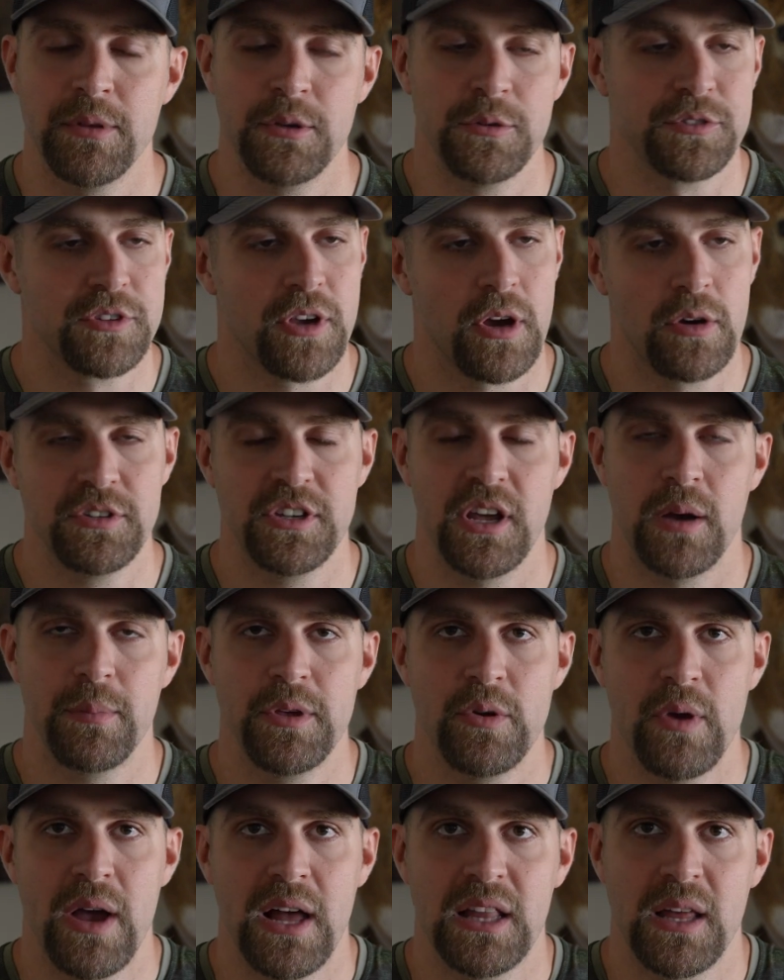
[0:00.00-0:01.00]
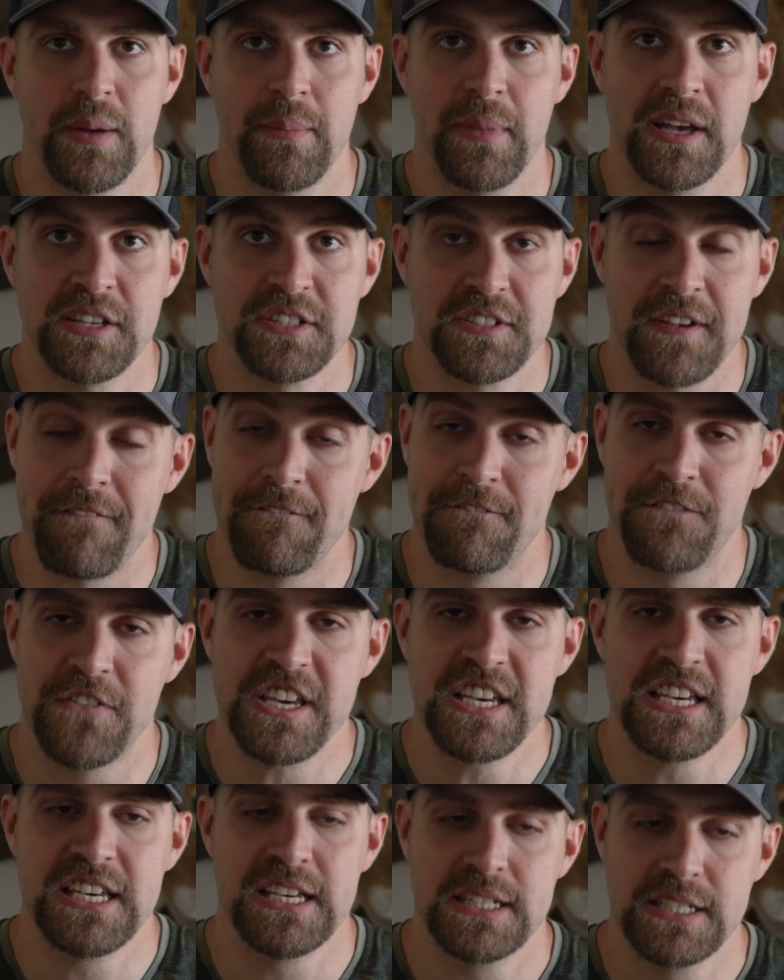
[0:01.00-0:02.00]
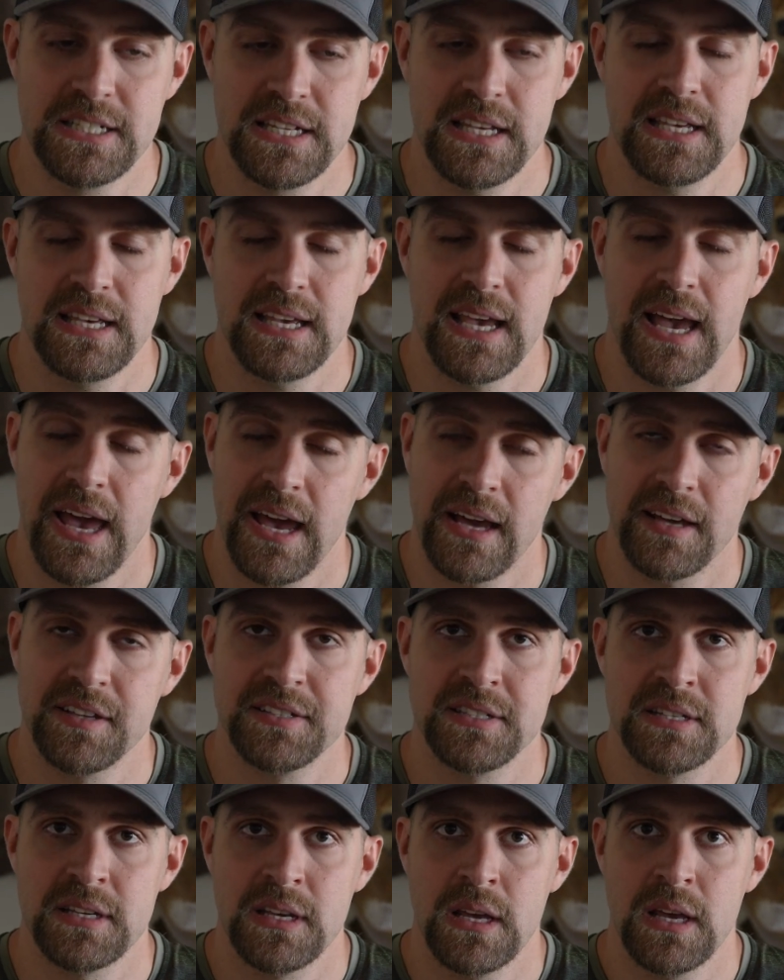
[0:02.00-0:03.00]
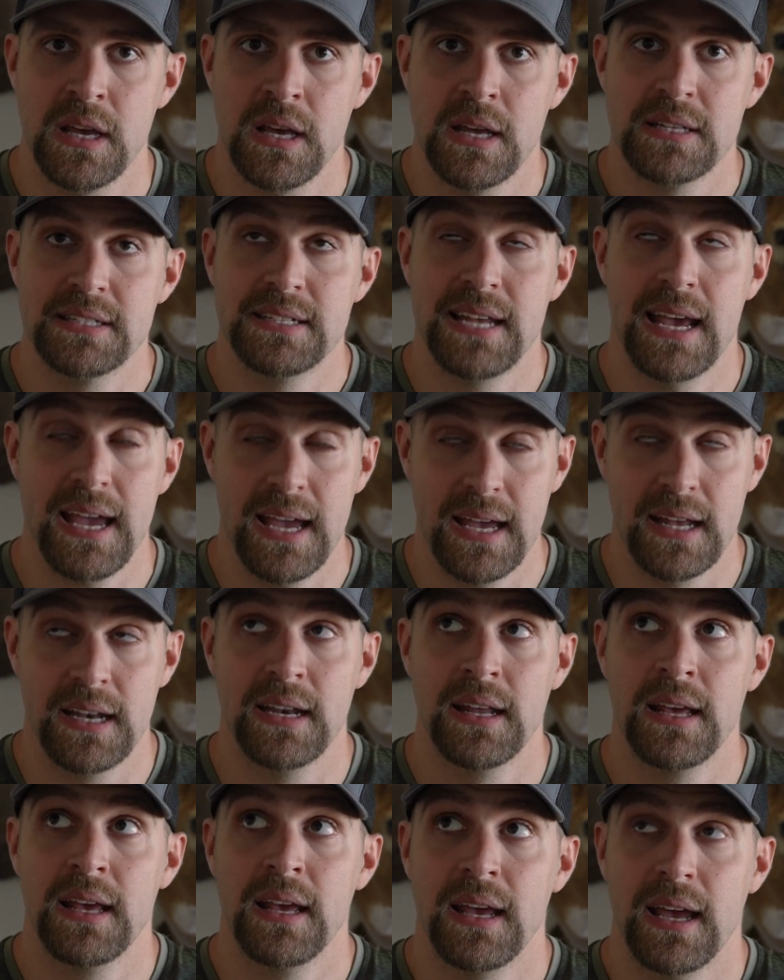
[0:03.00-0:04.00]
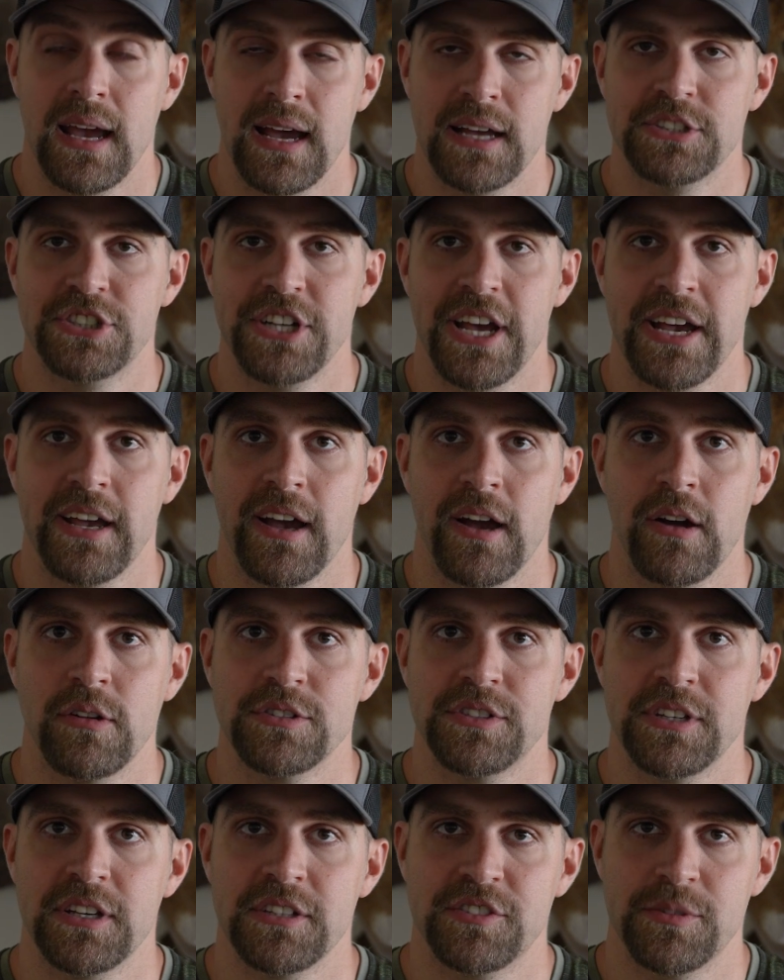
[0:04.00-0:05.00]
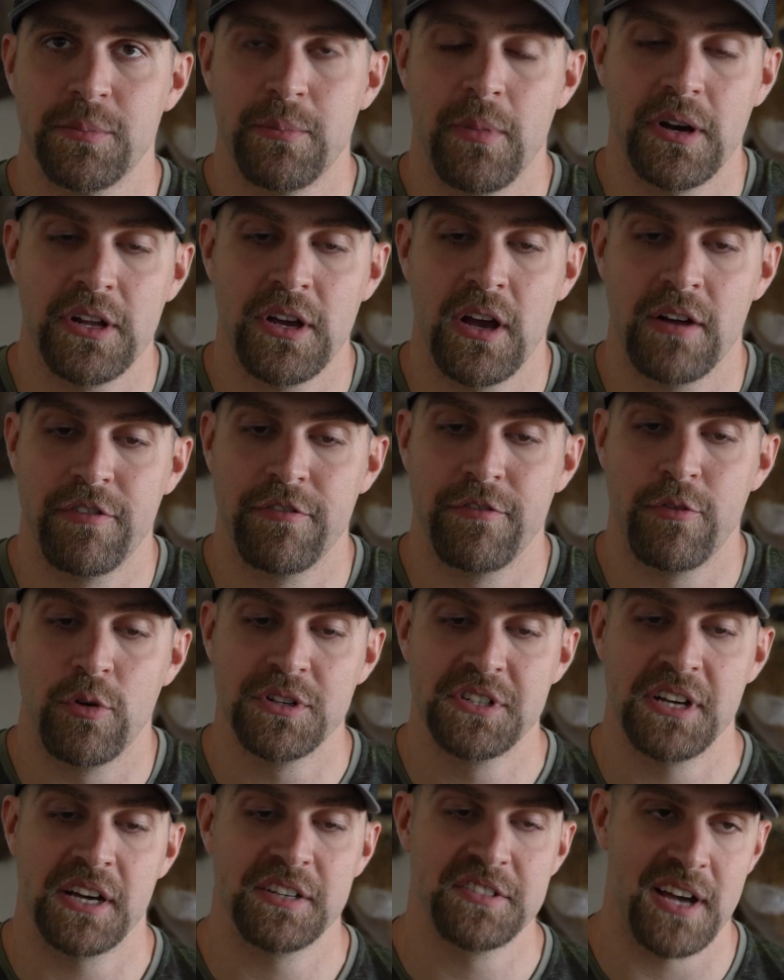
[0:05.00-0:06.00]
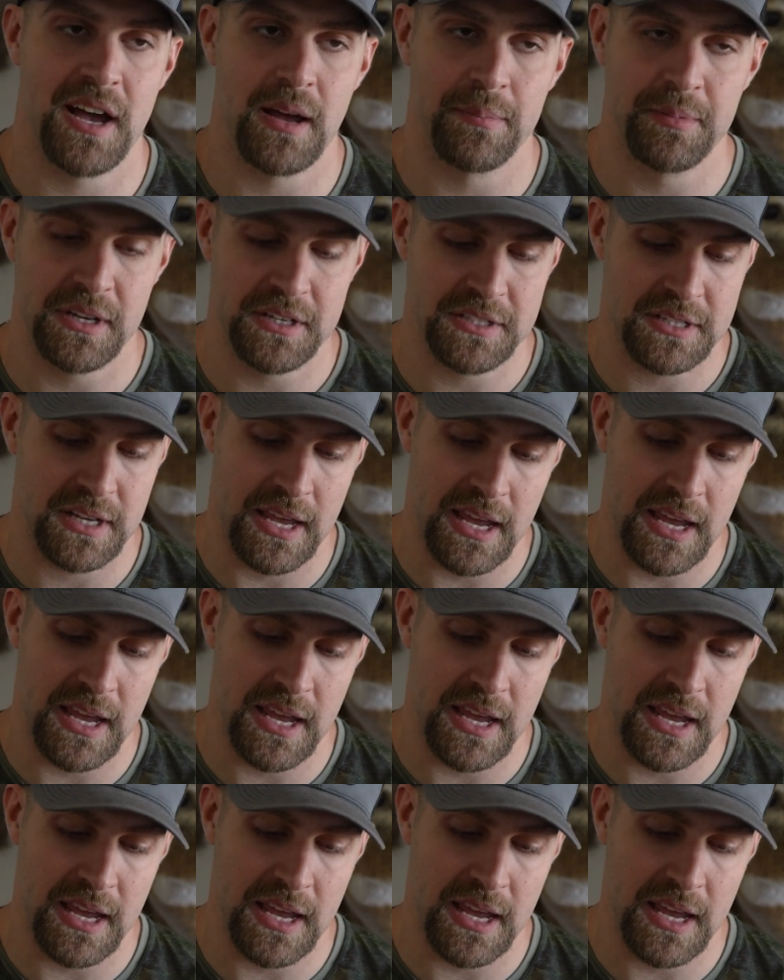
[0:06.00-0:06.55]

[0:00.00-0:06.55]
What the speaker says: Use code WLMSBTX10 at checkout to get some money off of Vortex Optics.